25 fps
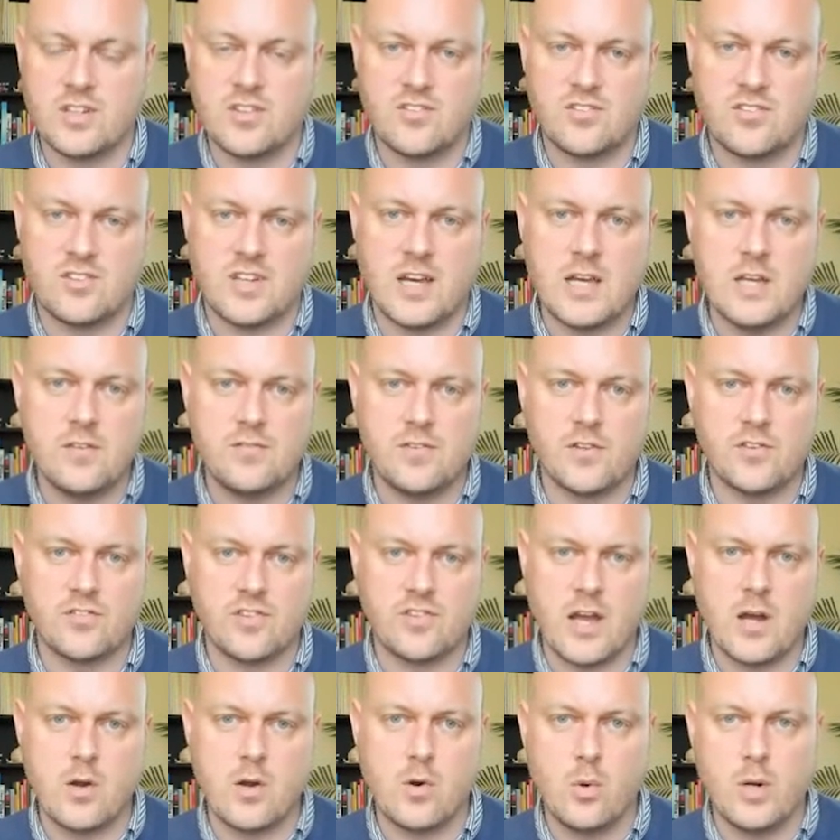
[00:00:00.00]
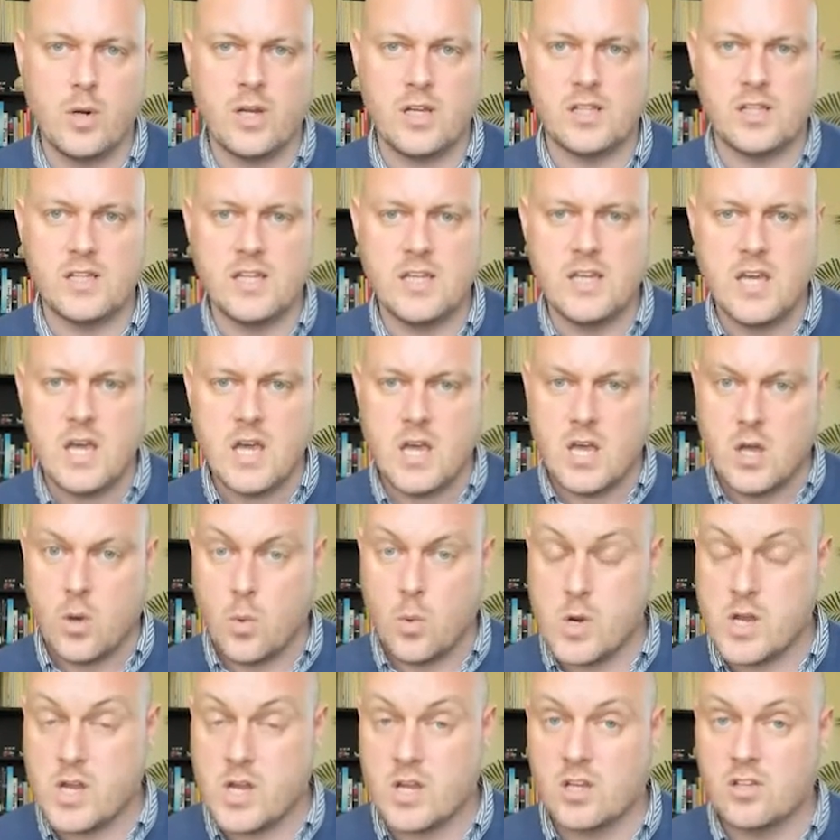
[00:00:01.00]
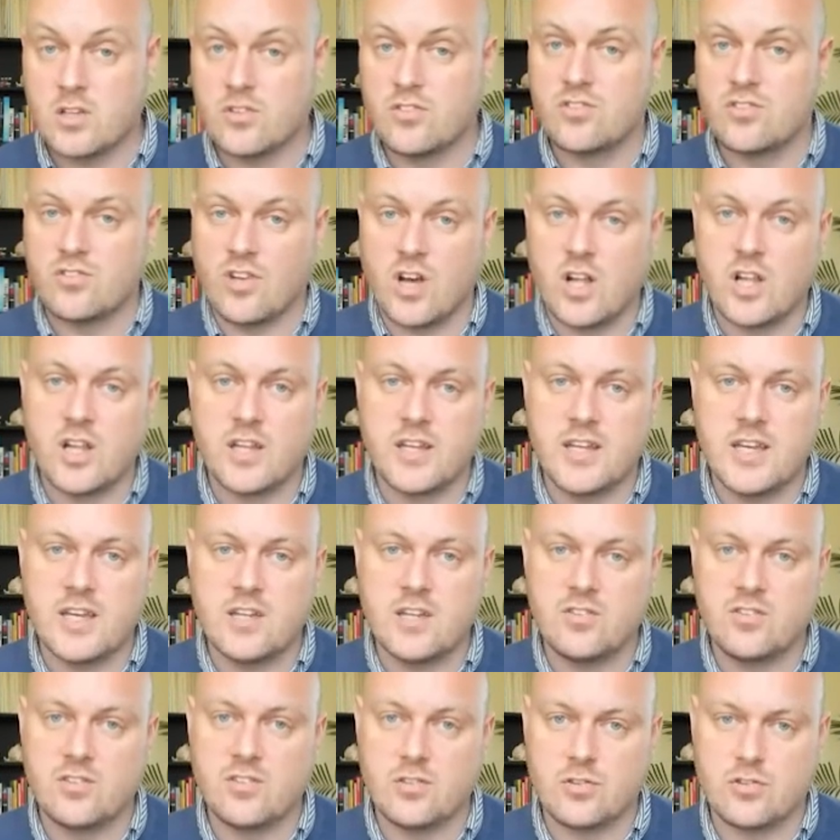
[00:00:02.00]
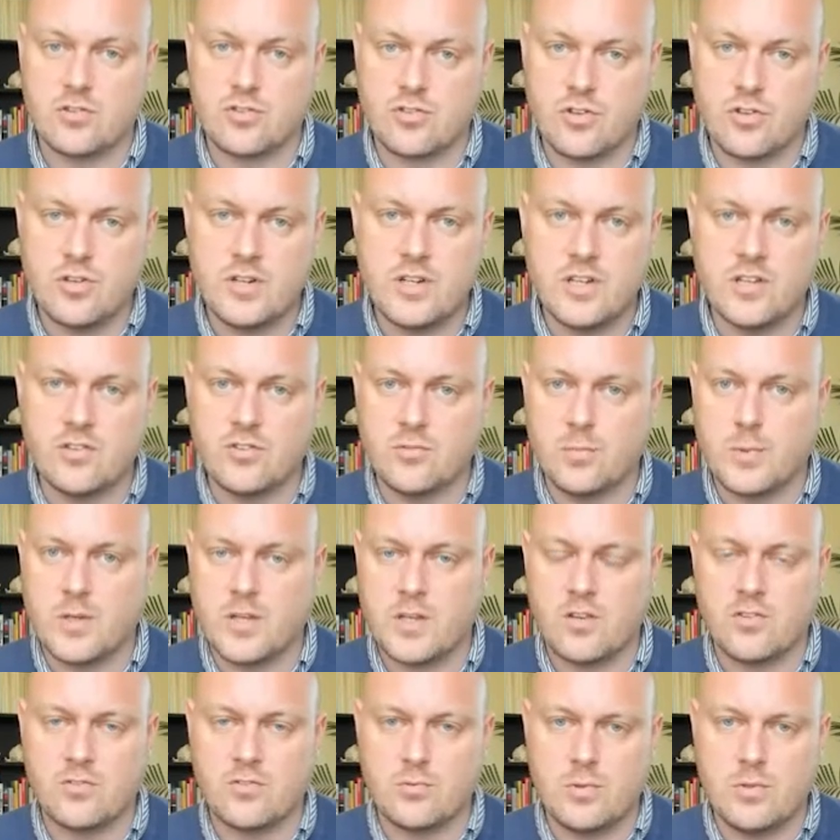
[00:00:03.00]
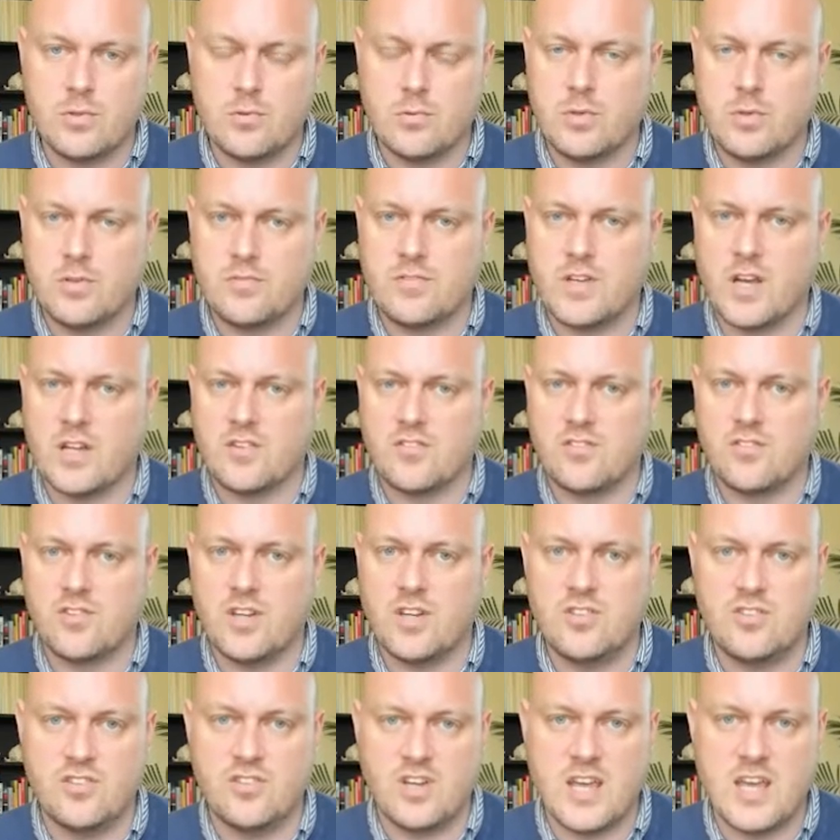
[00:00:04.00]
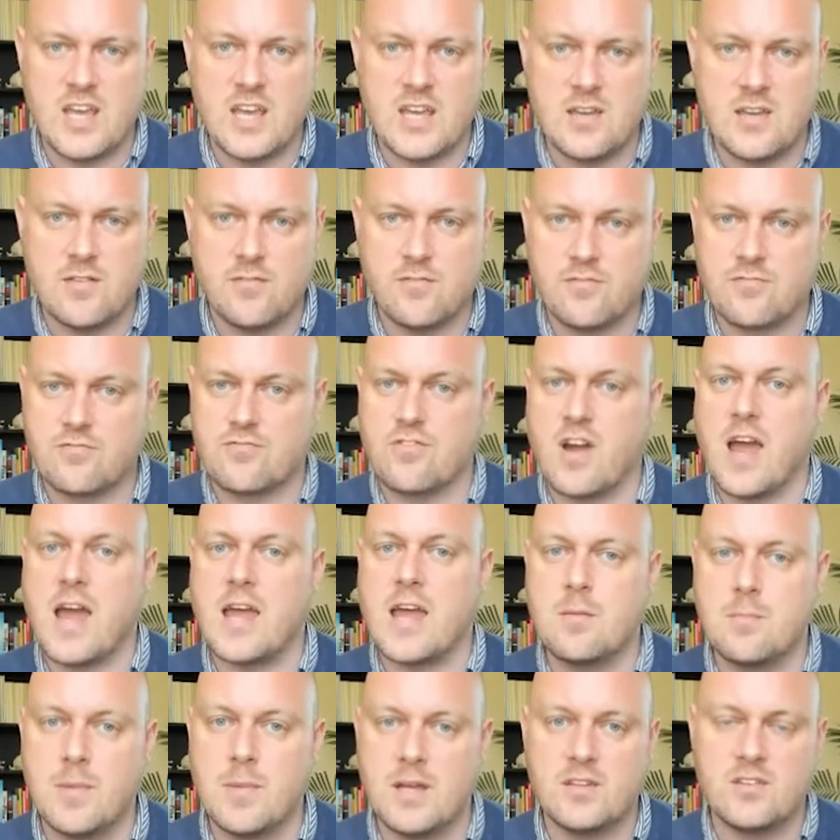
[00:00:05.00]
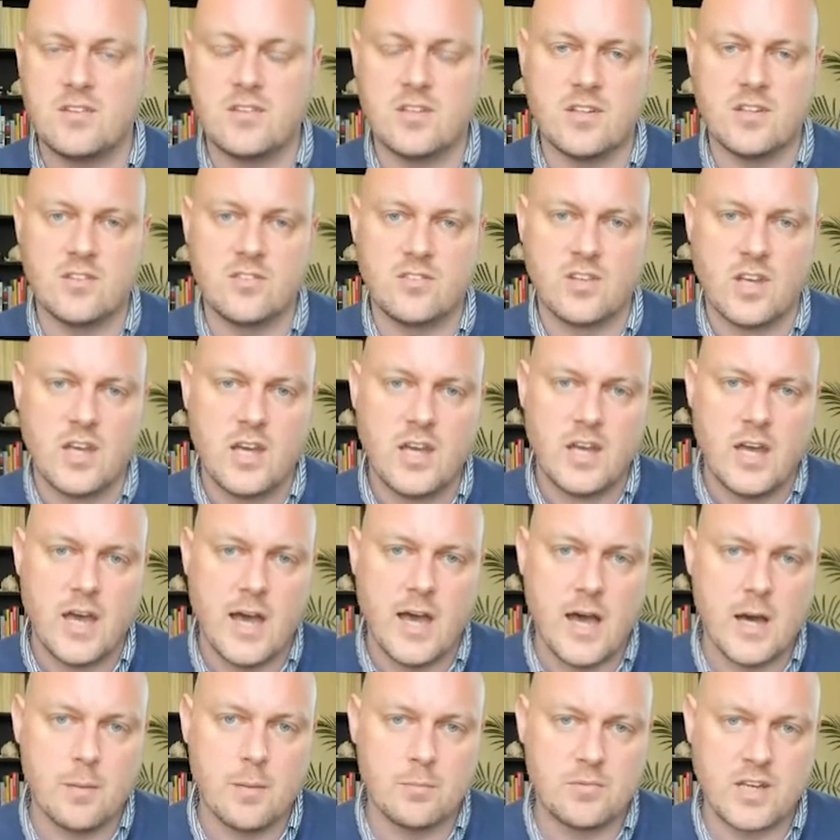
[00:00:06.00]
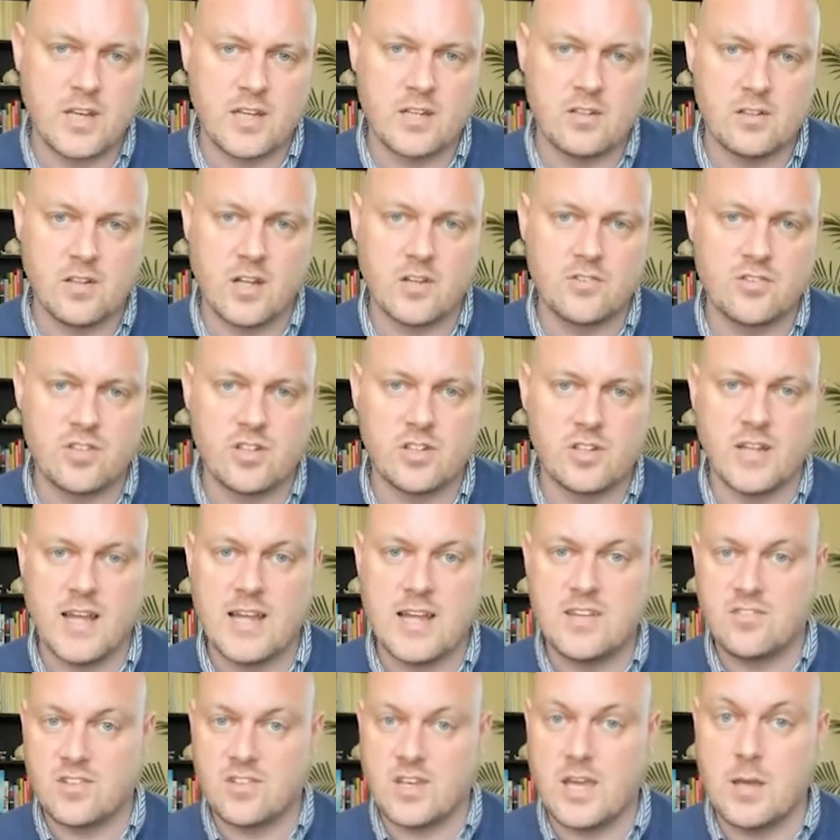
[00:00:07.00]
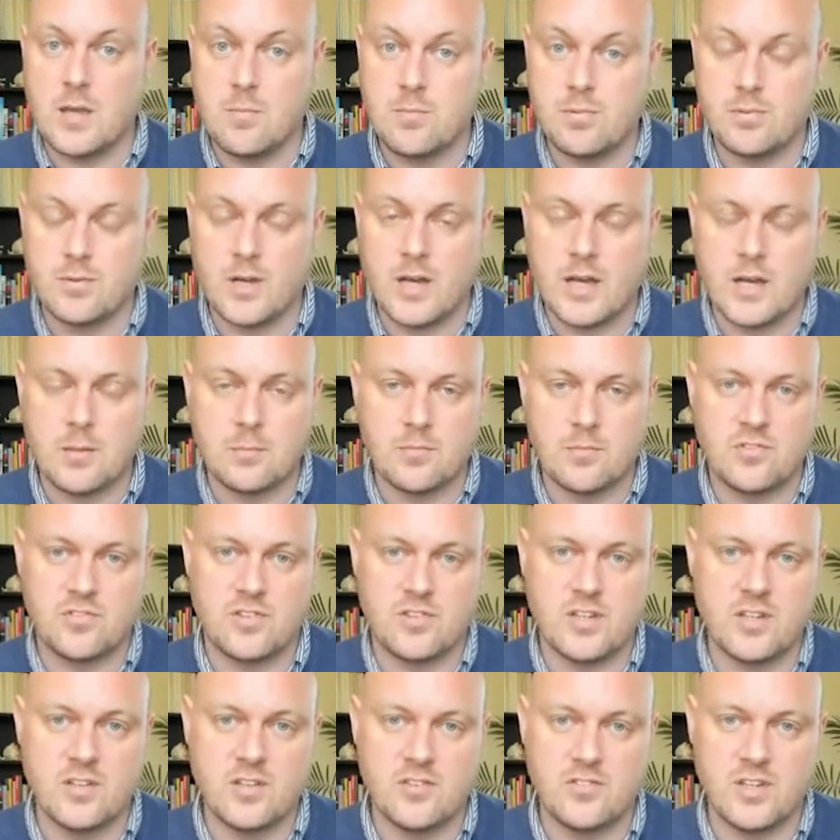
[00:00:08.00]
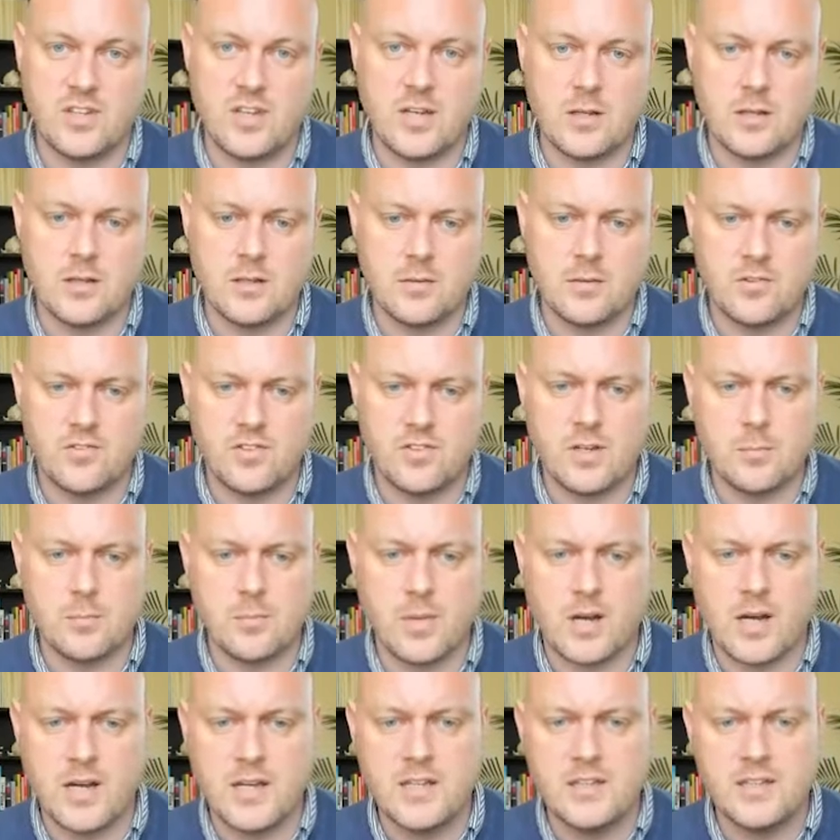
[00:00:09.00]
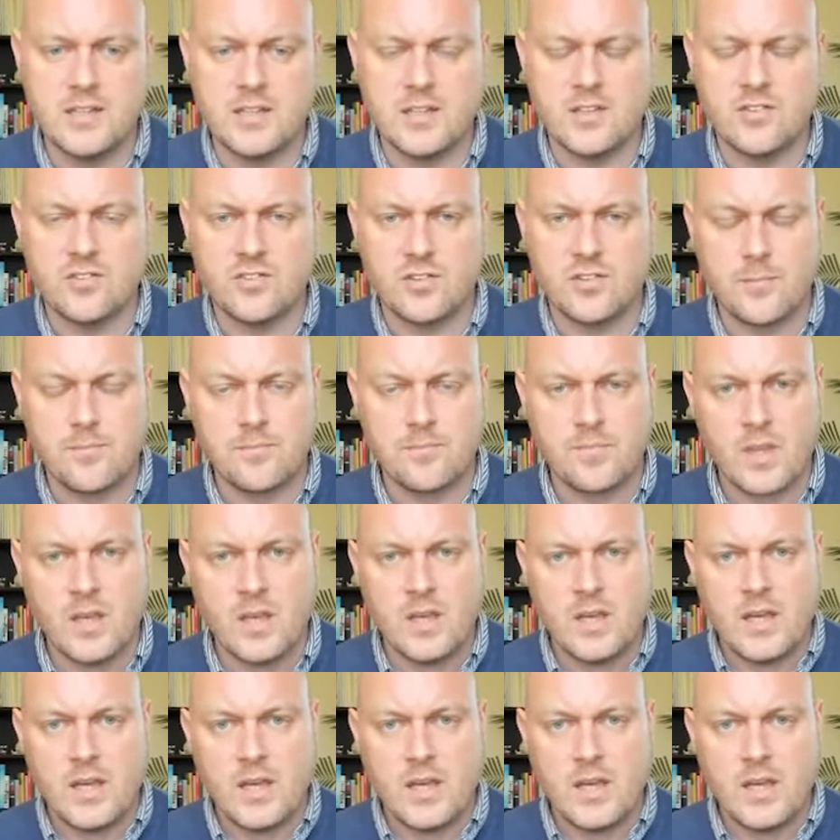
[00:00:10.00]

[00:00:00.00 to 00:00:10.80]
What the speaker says: It stifles how quickly we can consolidate journeys, because we've got such a fragmented technological landscape sitting behind us.